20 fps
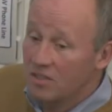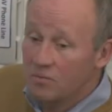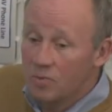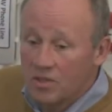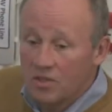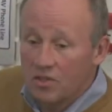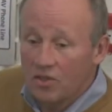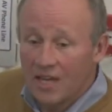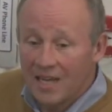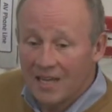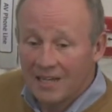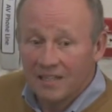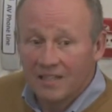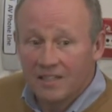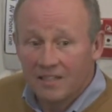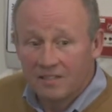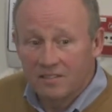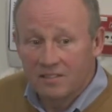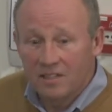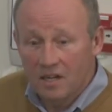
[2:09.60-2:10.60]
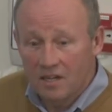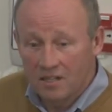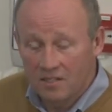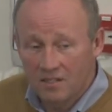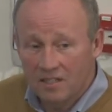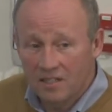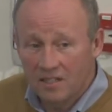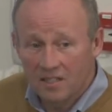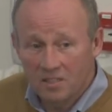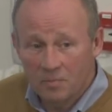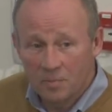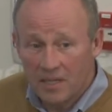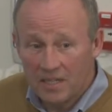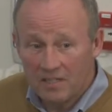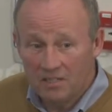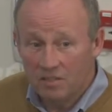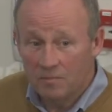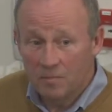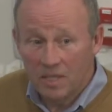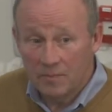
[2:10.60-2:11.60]
which organically started, and it's
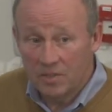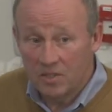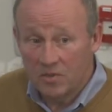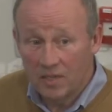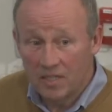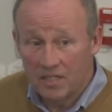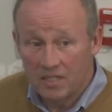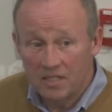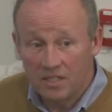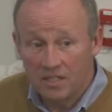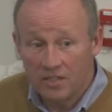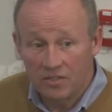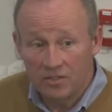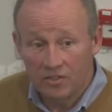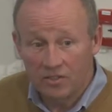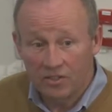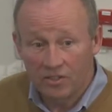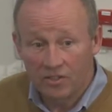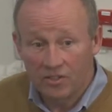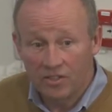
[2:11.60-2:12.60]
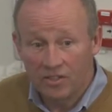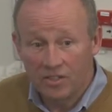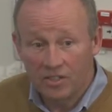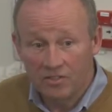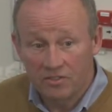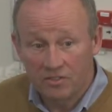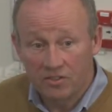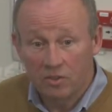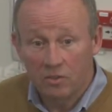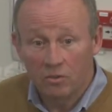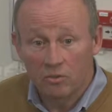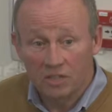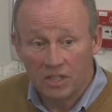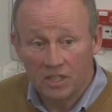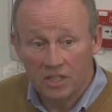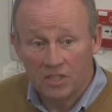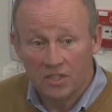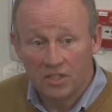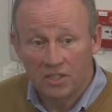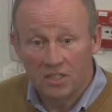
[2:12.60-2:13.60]
based on maybe 20 years or 30 years of
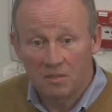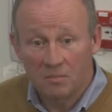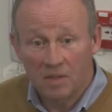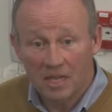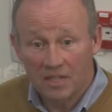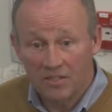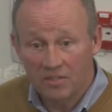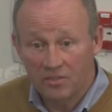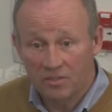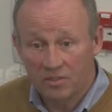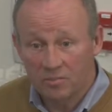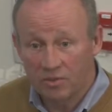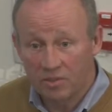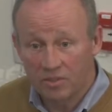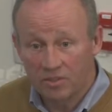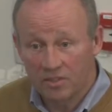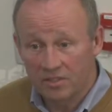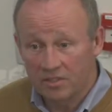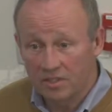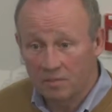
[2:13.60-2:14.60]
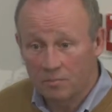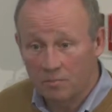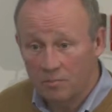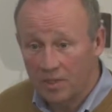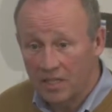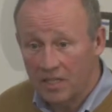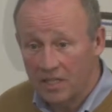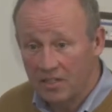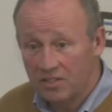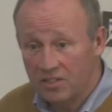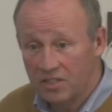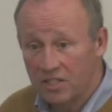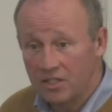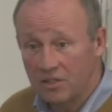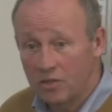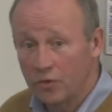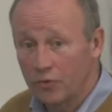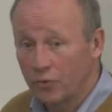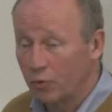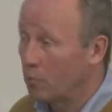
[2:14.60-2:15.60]
co-teaching in master's projects and PhD
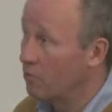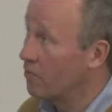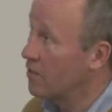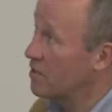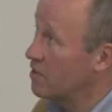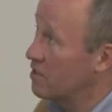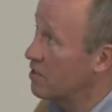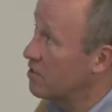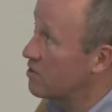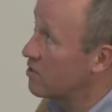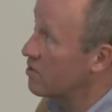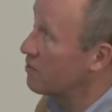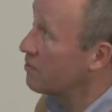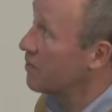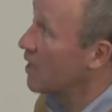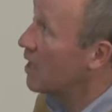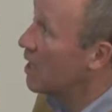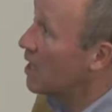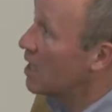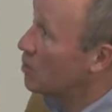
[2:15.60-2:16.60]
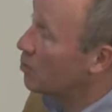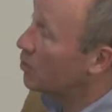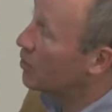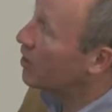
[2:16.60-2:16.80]
co-supervision and stuff. But it